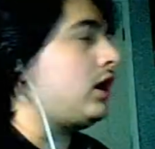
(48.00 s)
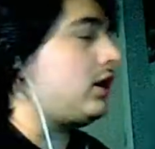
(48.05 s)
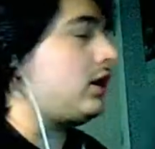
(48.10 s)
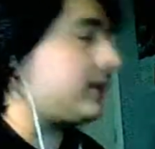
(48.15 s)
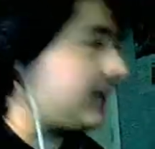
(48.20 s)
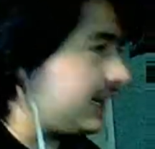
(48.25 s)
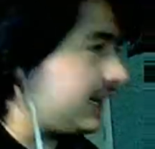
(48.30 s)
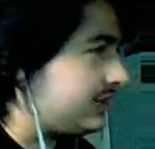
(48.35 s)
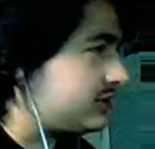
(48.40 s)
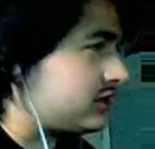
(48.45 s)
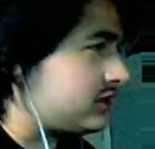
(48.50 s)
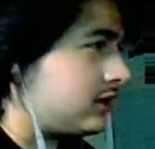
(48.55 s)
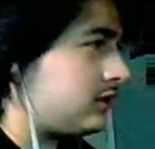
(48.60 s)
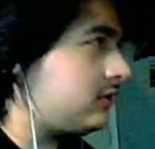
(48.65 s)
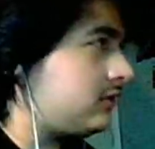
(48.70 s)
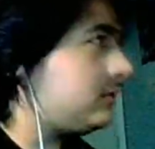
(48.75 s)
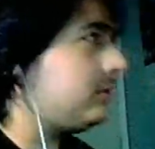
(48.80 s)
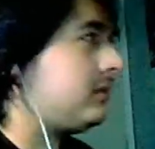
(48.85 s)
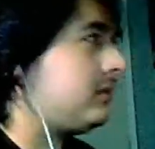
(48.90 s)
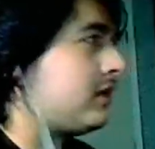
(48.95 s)
Okay,
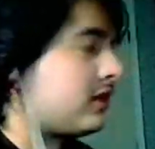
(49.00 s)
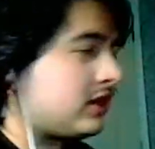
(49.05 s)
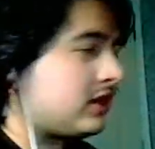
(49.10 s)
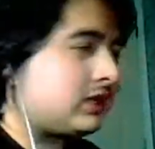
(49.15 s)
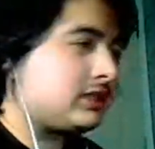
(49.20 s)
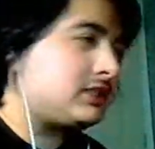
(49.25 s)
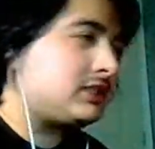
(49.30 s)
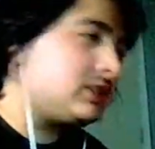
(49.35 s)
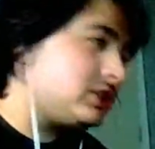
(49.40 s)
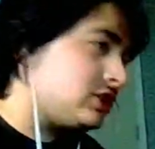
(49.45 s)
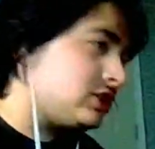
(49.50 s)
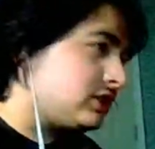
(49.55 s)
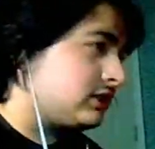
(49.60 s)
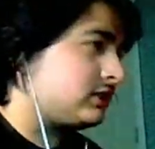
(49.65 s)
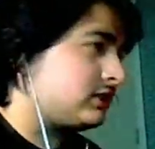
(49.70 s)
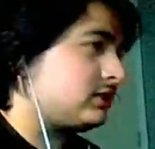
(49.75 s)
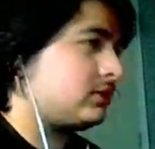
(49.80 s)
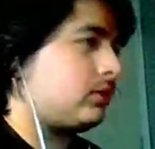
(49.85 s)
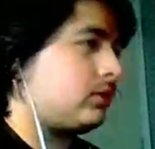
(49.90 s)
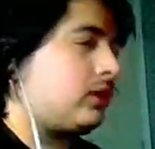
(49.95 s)
so it's just,
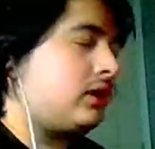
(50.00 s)
just.